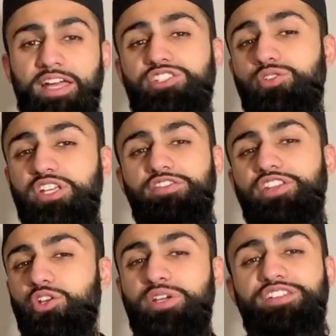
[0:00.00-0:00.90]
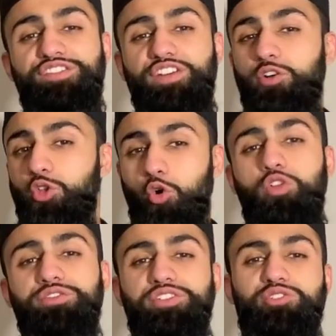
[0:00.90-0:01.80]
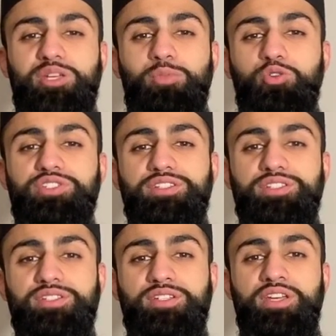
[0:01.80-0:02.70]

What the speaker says: And so even though he felt all of those emotions,